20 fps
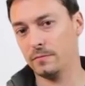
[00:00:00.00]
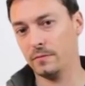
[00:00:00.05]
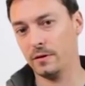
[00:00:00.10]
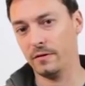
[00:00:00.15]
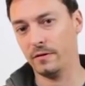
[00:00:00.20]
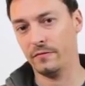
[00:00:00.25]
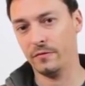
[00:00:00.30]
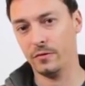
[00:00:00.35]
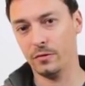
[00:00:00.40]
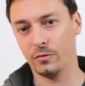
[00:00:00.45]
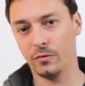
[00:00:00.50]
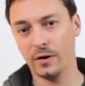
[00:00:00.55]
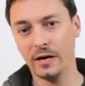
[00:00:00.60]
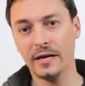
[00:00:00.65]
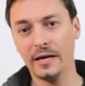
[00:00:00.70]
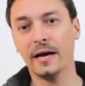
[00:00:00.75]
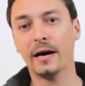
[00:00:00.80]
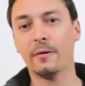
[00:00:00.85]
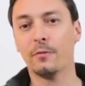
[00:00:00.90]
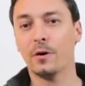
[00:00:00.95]
If you
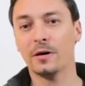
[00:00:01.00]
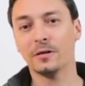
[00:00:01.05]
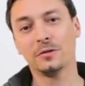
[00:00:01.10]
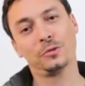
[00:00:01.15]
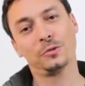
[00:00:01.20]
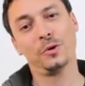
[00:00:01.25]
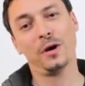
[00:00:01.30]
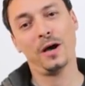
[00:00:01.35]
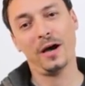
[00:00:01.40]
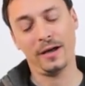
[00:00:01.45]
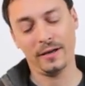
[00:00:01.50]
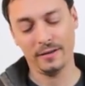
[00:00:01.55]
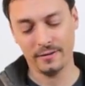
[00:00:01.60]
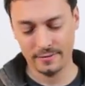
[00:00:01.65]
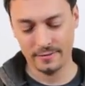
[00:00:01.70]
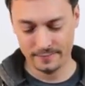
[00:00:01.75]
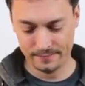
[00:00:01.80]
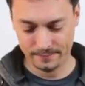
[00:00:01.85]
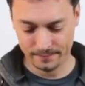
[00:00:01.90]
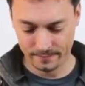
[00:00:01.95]
really want to hide,
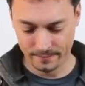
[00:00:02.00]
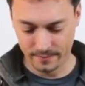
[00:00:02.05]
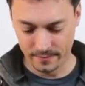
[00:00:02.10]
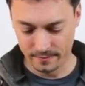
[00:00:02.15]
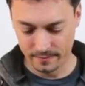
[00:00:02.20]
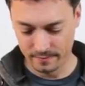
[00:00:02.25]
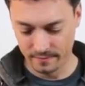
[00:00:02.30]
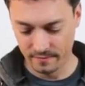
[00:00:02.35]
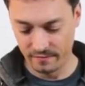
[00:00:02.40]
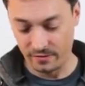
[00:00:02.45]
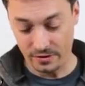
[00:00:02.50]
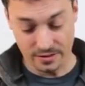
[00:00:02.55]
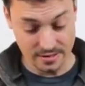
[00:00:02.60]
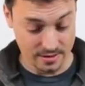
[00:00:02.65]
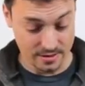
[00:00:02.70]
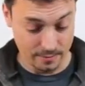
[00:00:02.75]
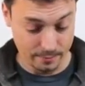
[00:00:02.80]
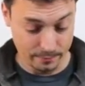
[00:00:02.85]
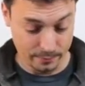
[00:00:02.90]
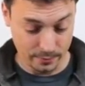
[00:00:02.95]
for
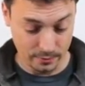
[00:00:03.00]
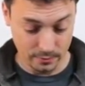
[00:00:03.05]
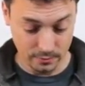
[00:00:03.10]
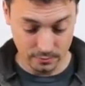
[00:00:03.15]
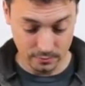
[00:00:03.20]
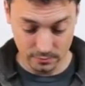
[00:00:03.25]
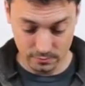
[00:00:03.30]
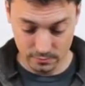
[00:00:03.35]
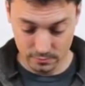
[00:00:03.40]
example,